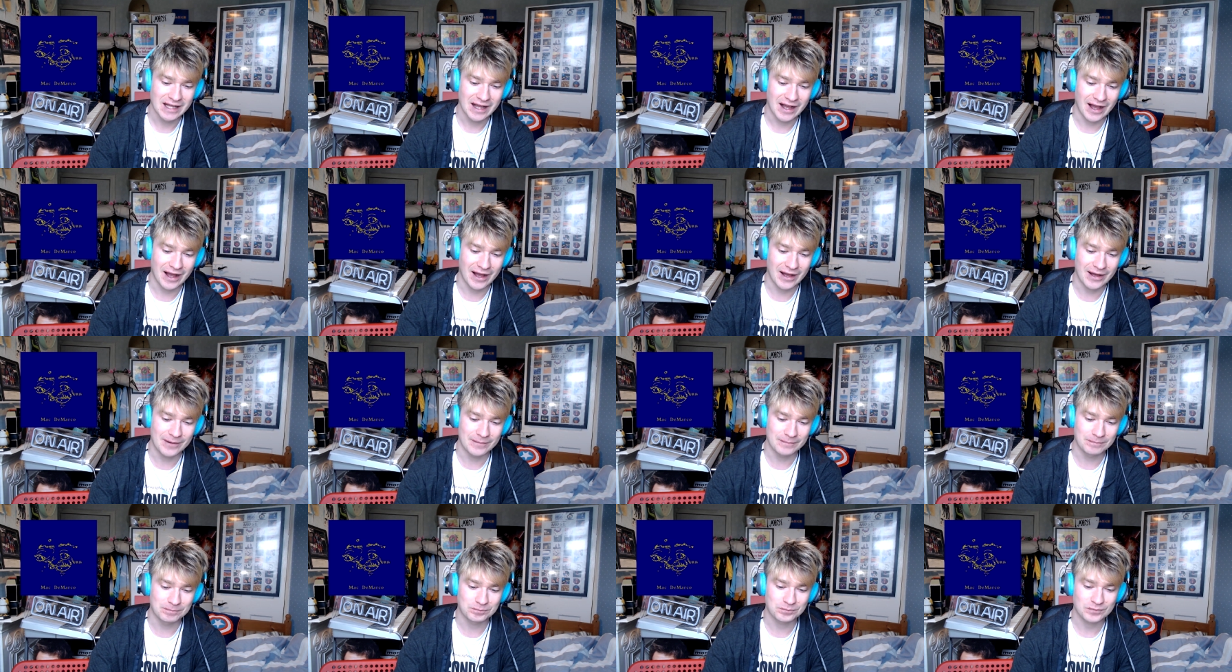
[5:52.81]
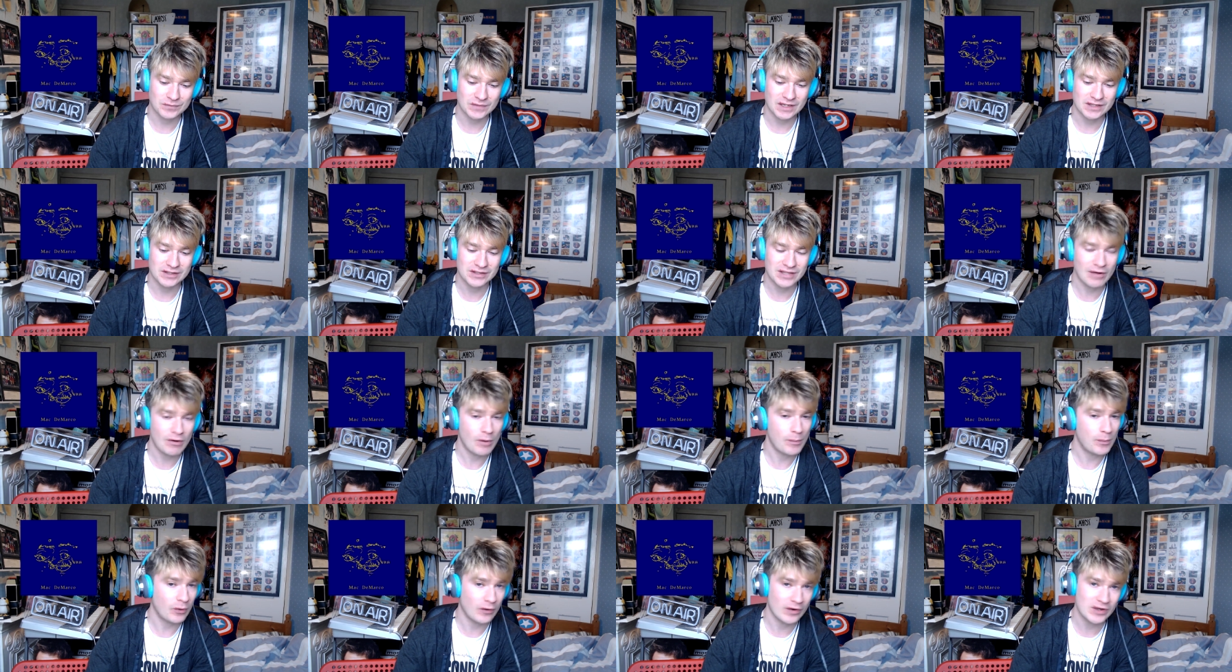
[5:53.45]
There
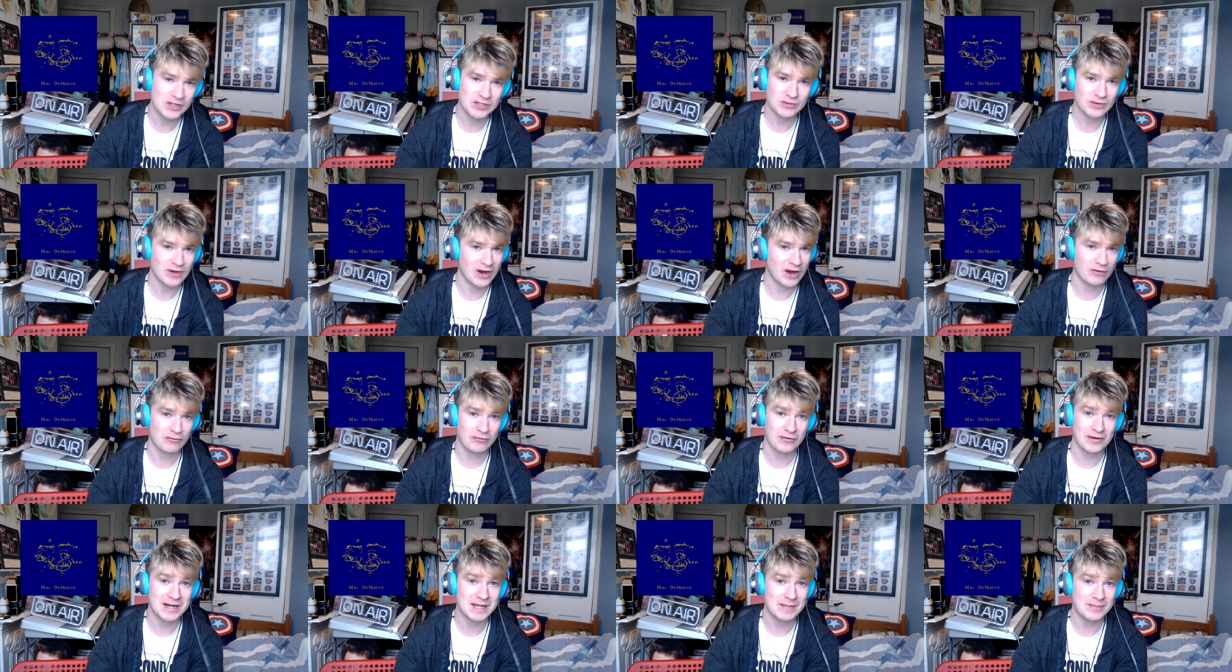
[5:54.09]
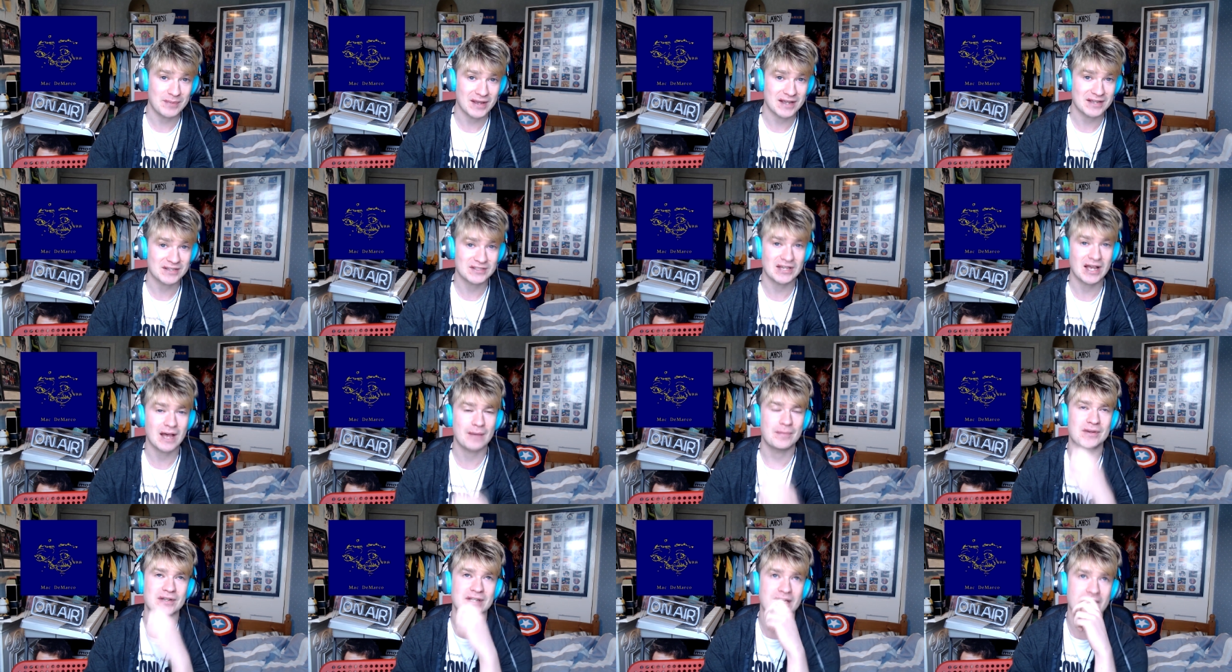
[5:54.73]
are points where it really picks
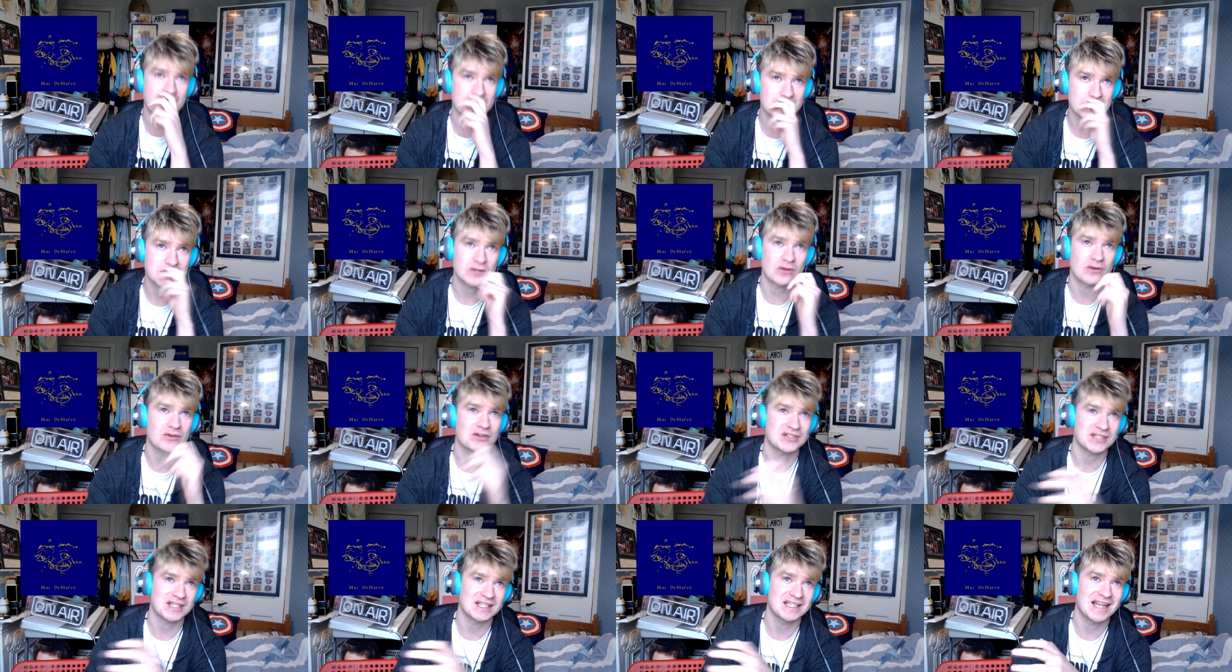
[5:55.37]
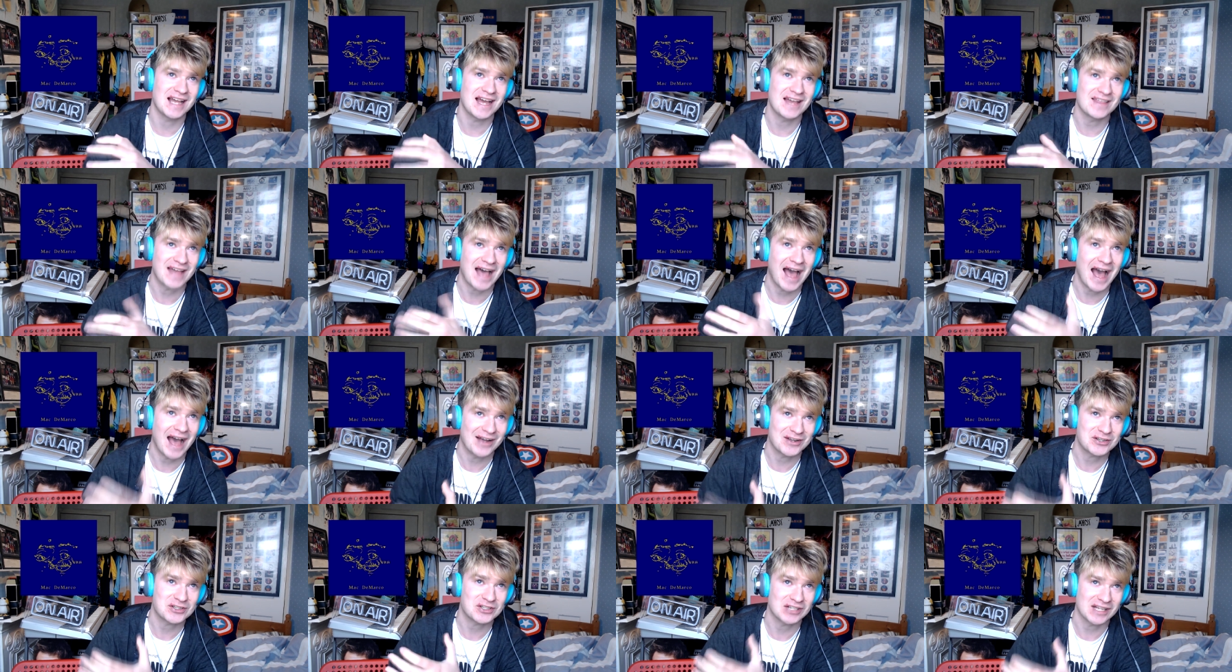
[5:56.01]
up, and there are songs in there that
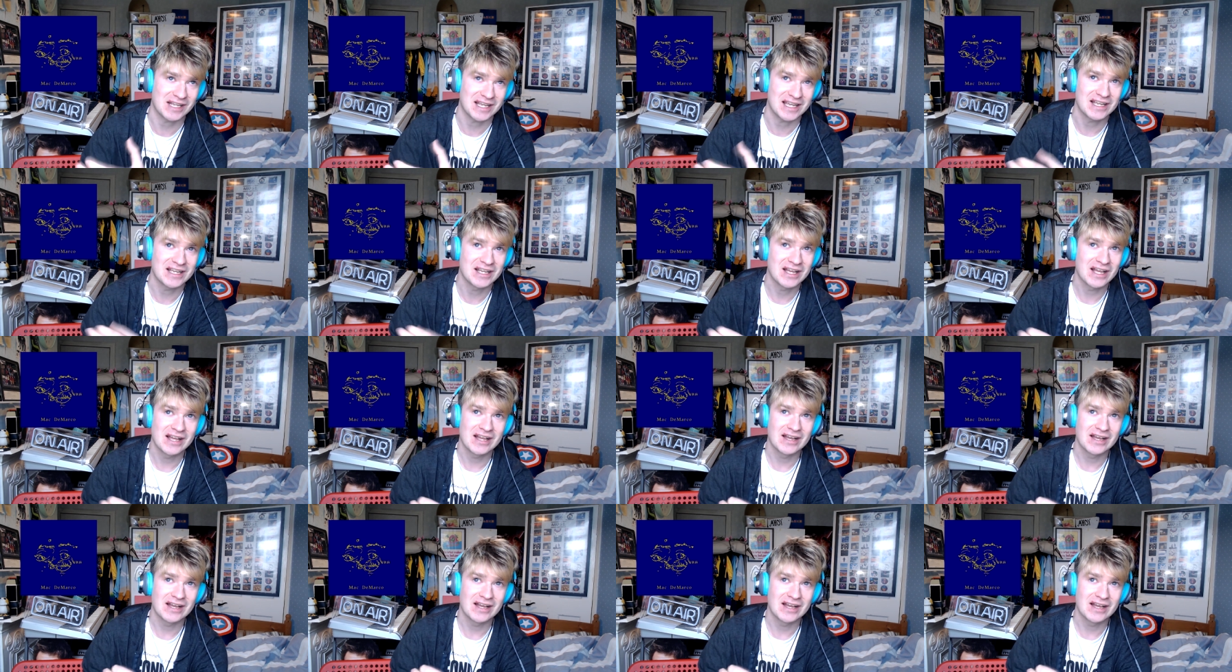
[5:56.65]
actually,